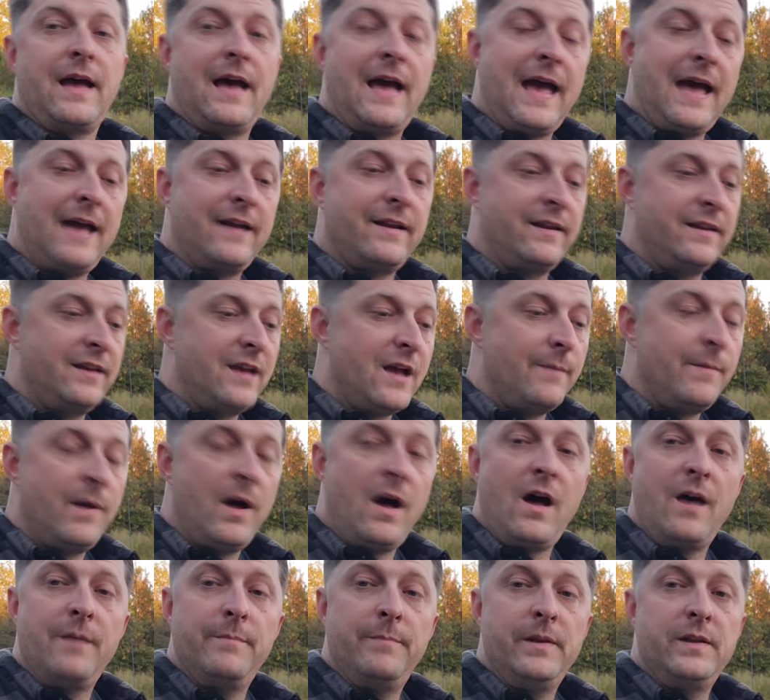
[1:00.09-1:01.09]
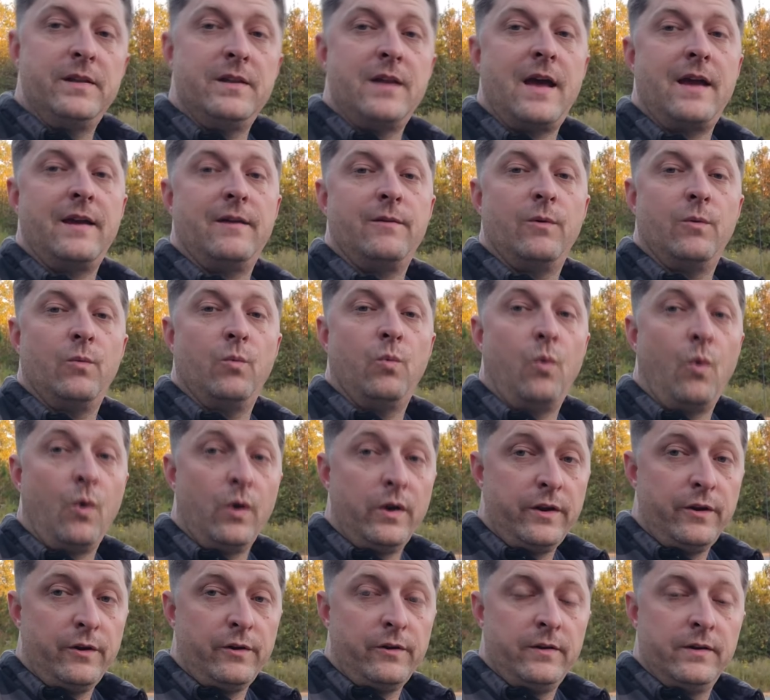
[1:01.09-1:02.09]
I had a Yamaha Midnight
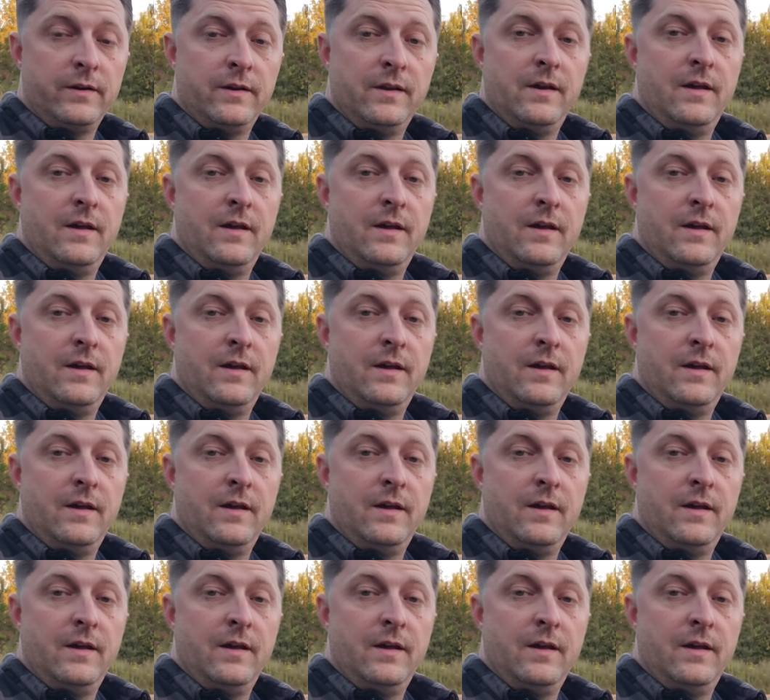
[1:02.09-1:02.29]
Warrior.